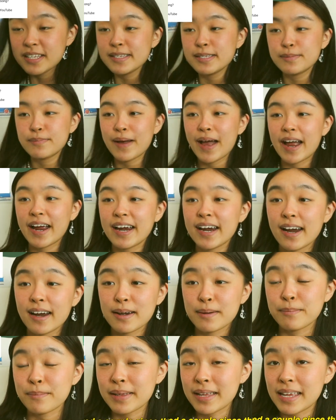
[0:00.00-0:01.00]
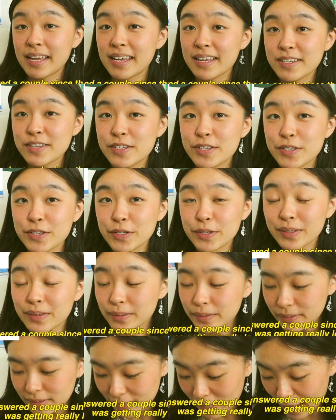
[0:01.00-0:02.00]
inspired me
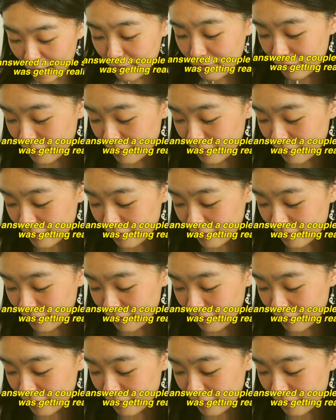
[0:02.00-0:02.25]
to love